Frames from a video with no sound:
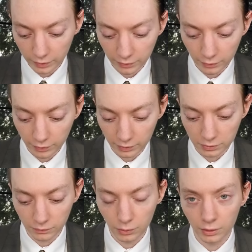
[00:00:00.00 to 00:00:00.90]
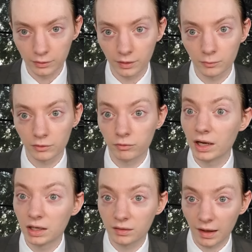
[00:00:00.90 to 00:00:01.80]
usage of words, it was
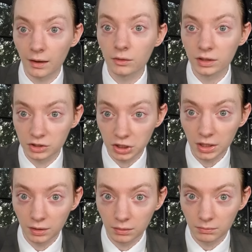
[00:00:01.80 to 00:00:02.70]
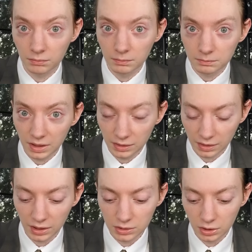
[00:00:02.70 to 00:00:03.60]
raining down on the chicken in the
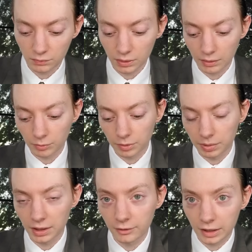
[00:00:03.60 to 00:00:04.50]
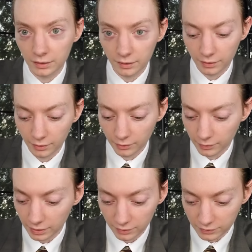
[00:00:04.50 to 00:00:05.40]
kitchen when they were preparing this. Oh,
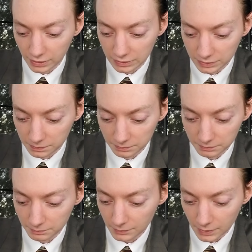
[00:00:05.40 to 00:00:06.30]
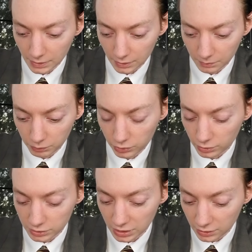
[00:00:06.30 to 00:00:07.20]
that's
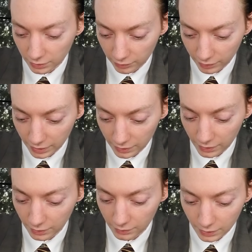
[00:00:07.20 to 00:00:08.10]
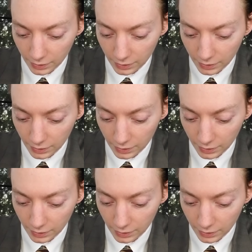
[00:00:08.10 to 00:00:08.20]
pure genius right there.